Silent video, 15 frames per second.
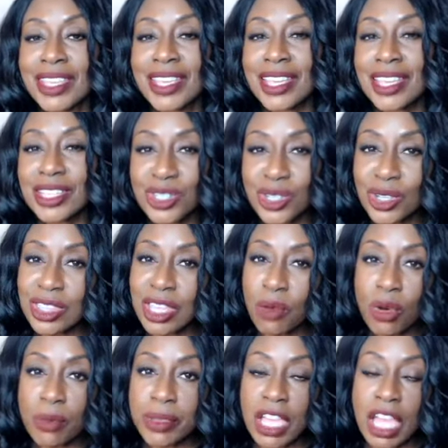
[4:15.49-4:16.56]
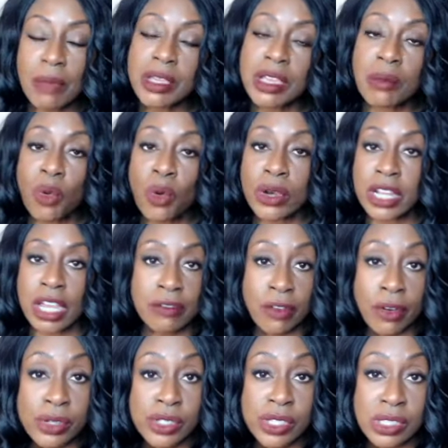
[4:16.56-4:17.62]
It's good that we're becoming a more
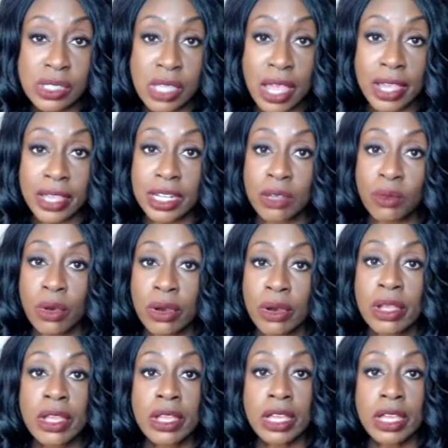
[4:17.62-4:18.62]
diverse society where